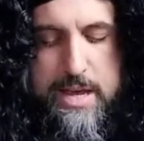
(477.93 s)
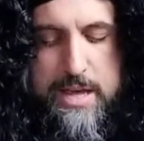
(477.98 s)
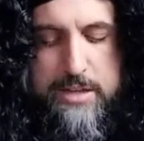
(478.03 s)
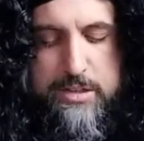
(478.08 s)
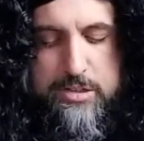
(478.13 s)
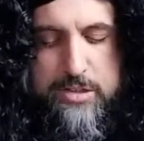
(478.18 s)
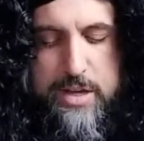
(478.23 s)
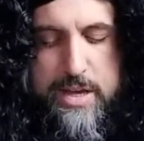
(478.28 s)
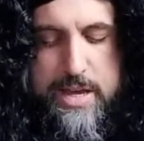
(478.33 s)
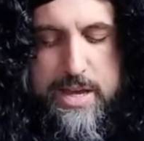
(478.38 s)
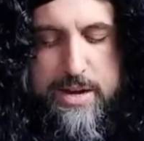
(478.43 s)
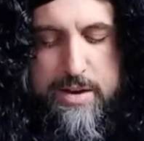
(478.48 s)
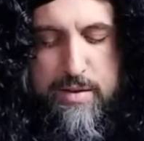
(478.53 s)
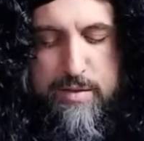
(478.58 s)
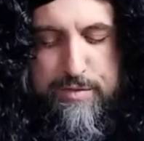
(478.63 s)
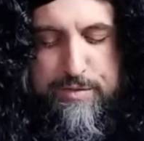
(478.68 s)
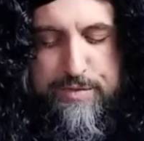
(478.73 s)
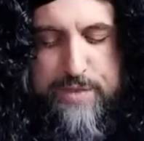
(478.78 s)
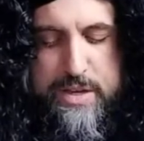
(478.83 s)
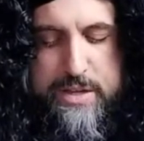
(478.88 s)
so you
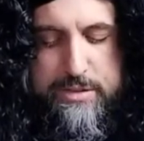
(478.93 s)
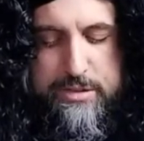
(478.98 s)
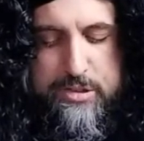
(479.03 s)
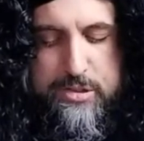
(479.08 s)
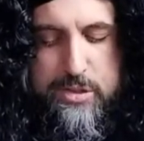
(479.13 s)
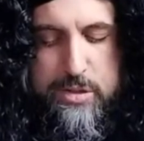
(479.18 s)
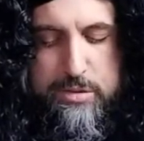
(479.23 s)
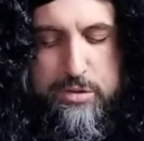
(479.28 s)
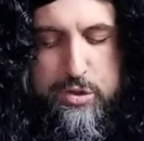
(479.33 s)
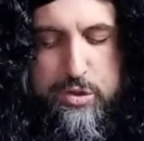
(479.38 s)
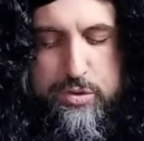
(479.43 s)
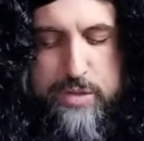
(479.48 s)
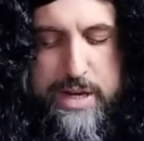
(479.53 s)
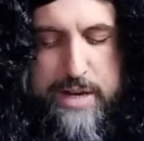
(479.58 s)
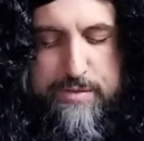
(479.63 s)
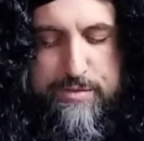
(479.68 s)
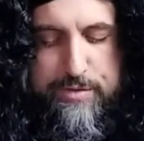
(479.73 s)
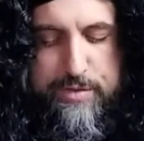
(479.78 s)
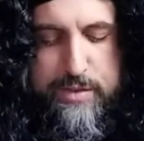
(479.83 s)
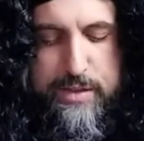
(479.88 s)
don't feel so
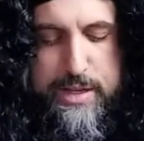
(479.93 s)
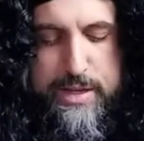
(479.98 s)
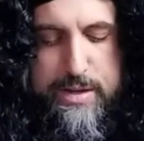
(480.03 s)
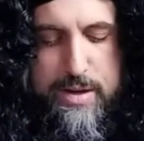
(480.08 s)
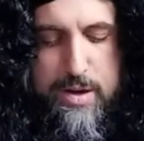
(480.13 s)
dreadful and